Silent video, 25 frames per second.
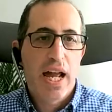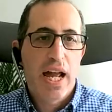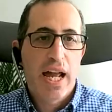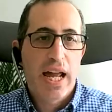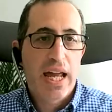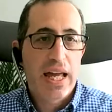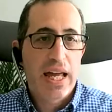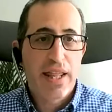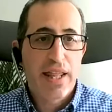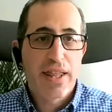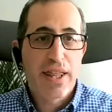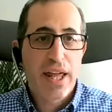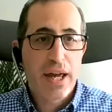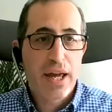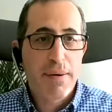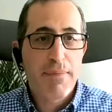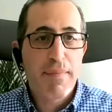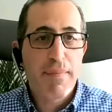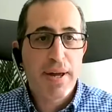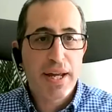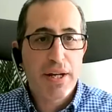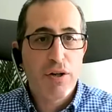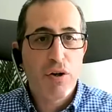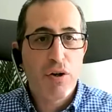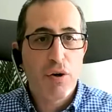they may
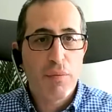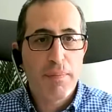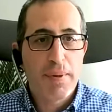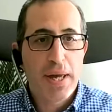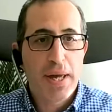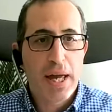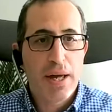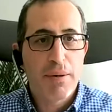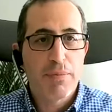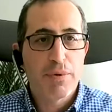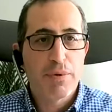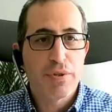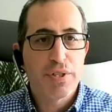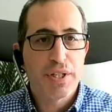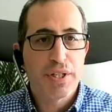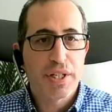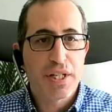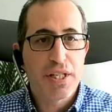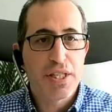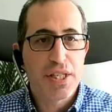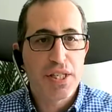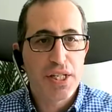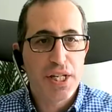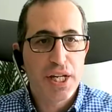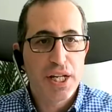not be able to
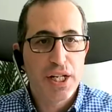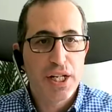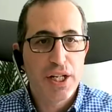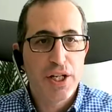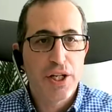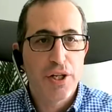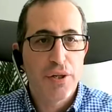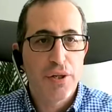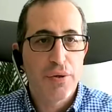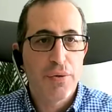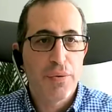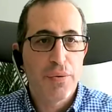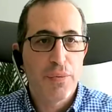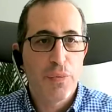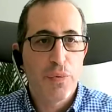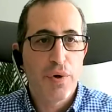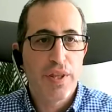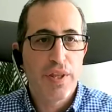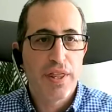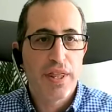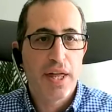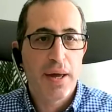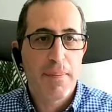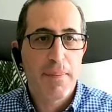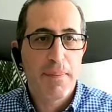continue with
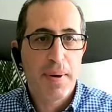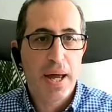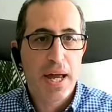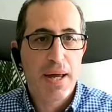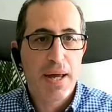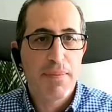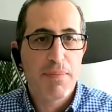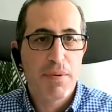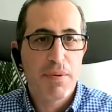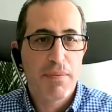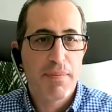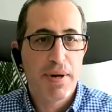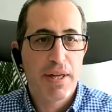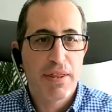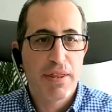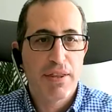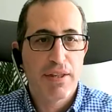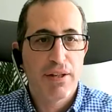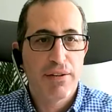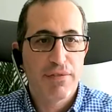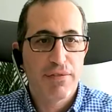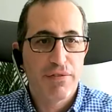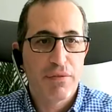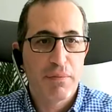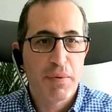their paper method
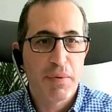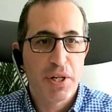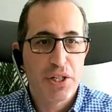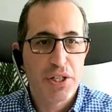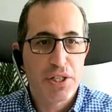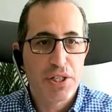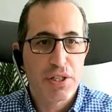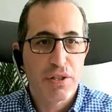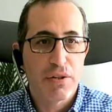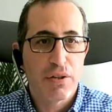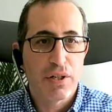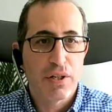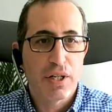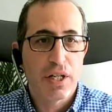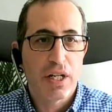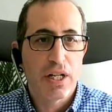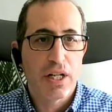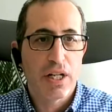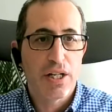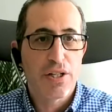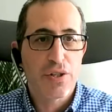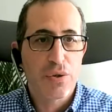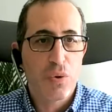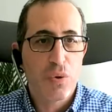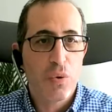for much longer, as
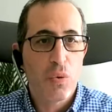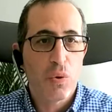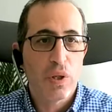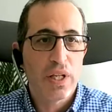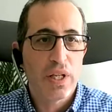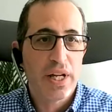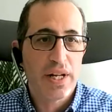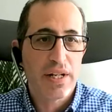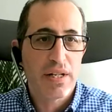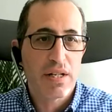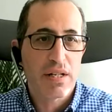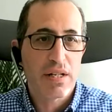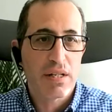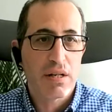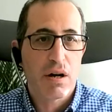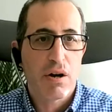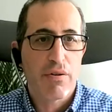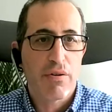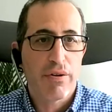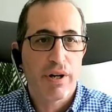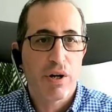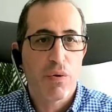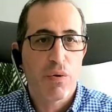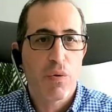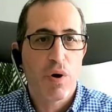all lenders are
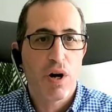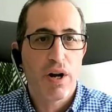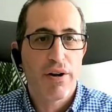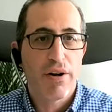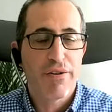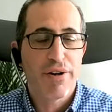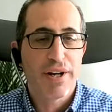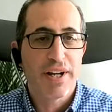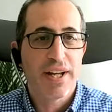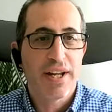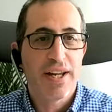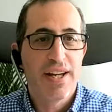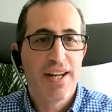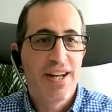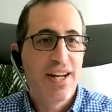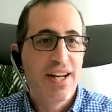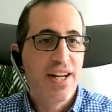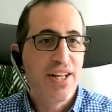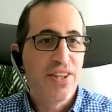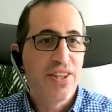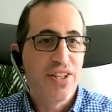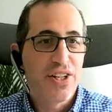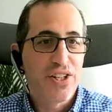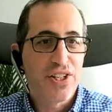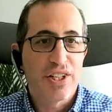acquiring
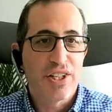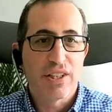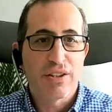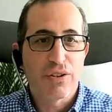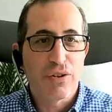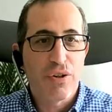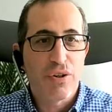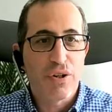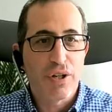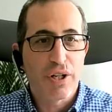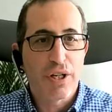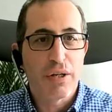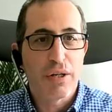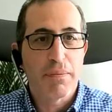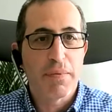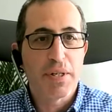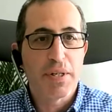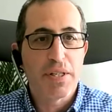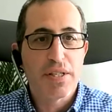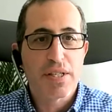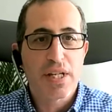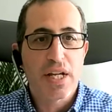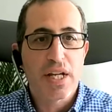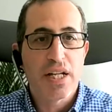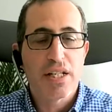digital documents.
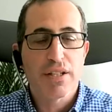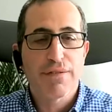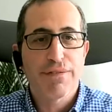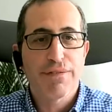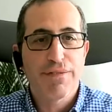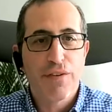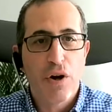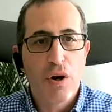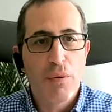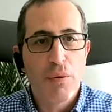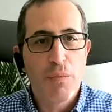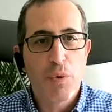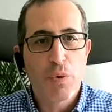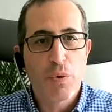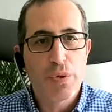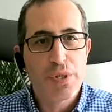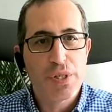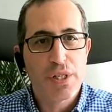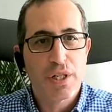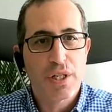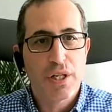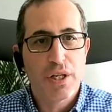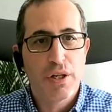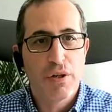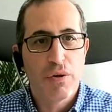It's far more
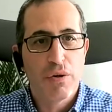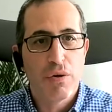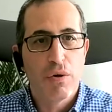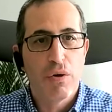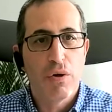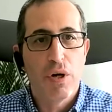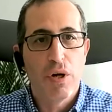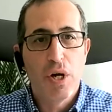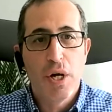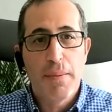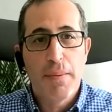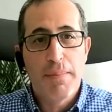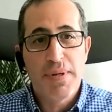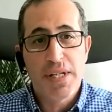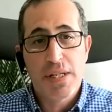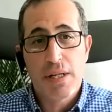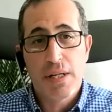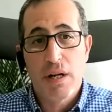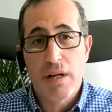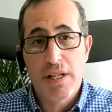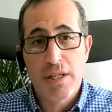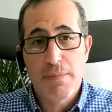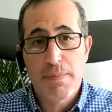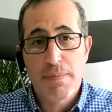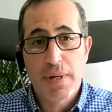secure, besides
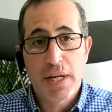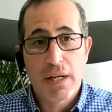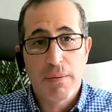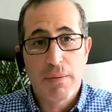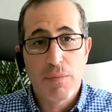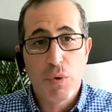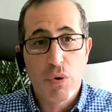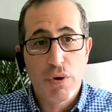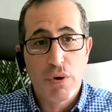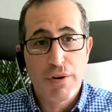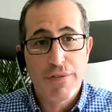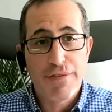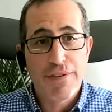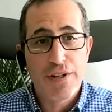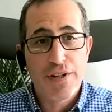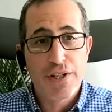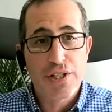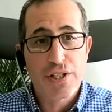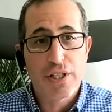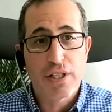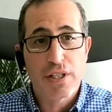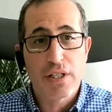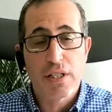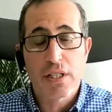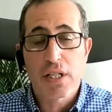being more
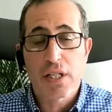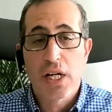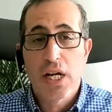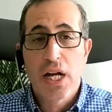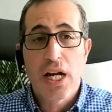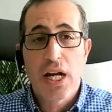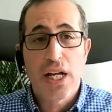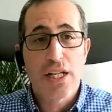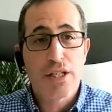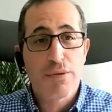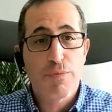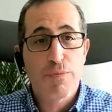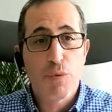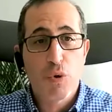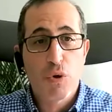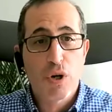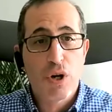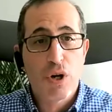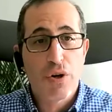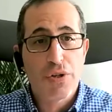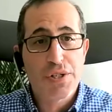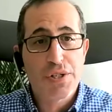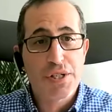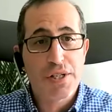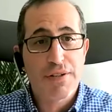efficient. It's more
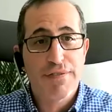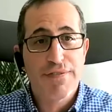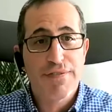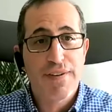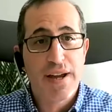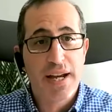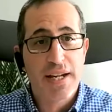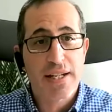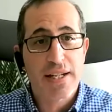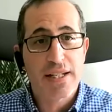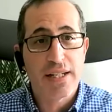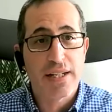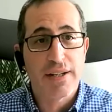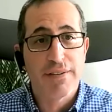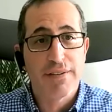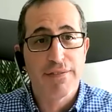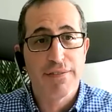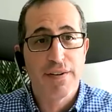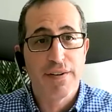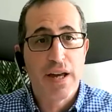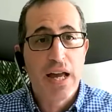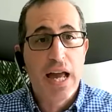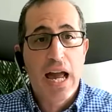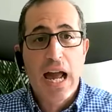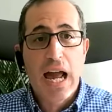cost effective.
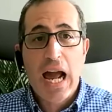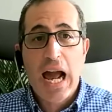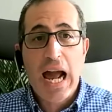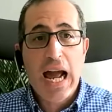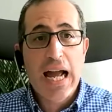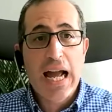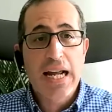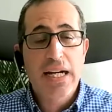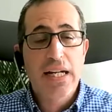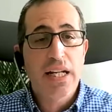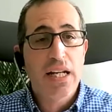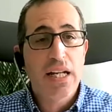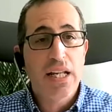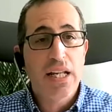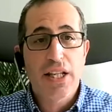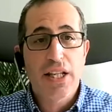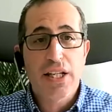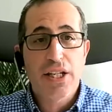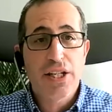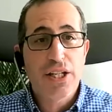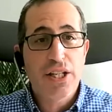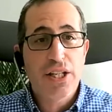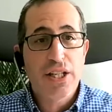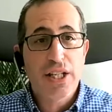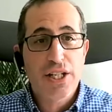And
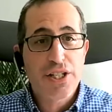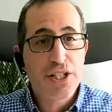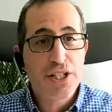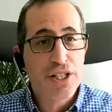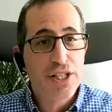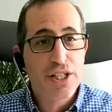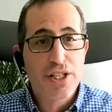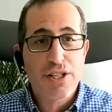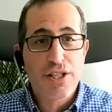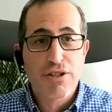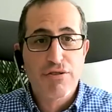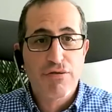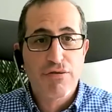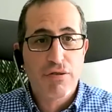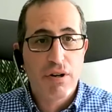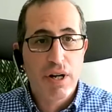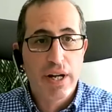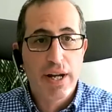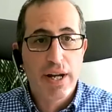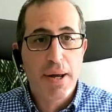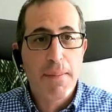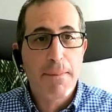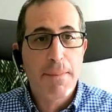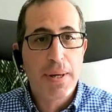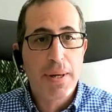they should just try it.
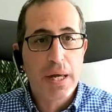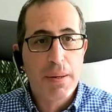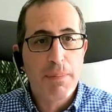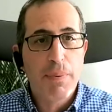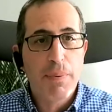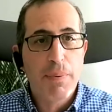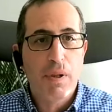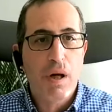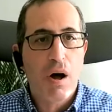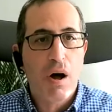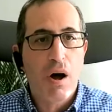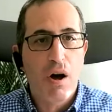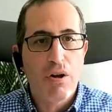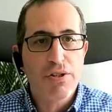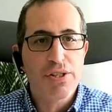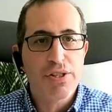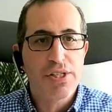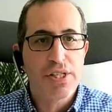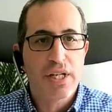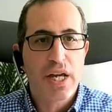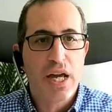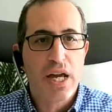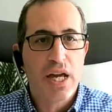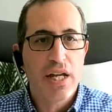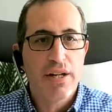People are
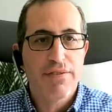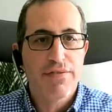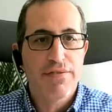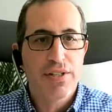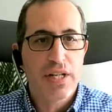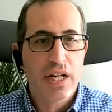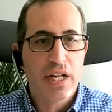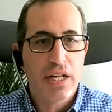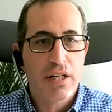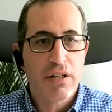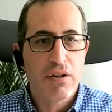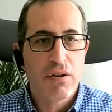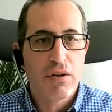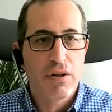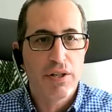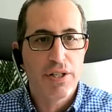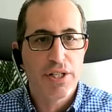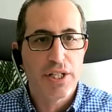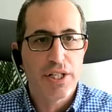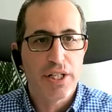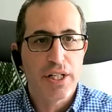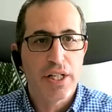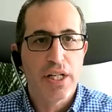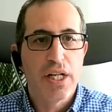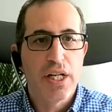scared of
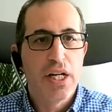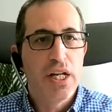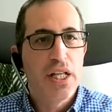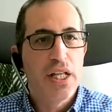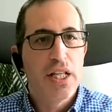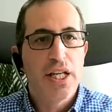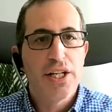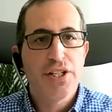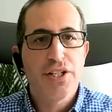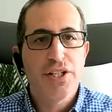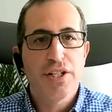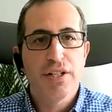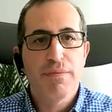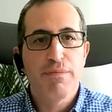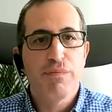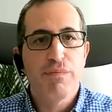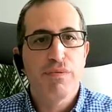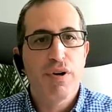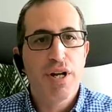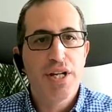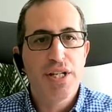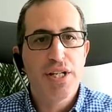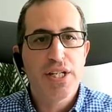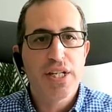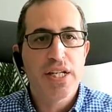technology. They should
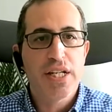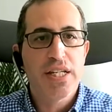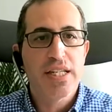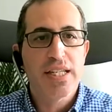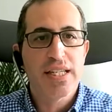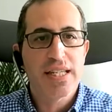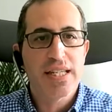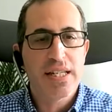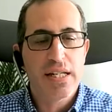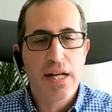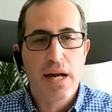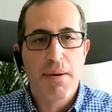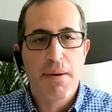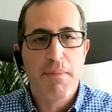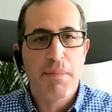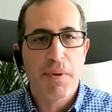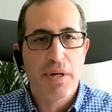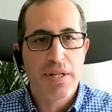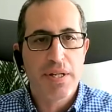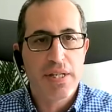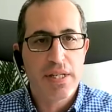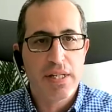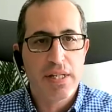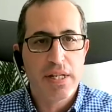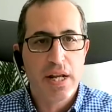embrace it step by
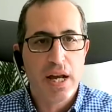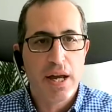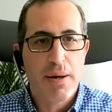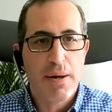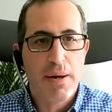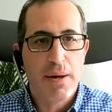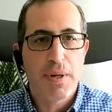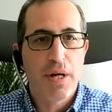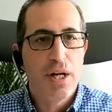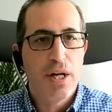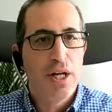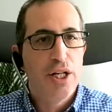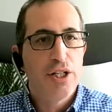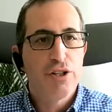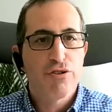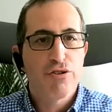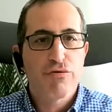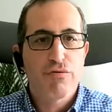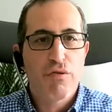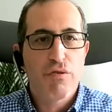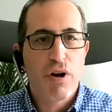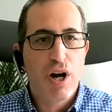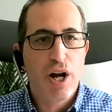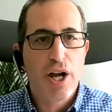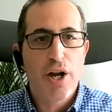step. Try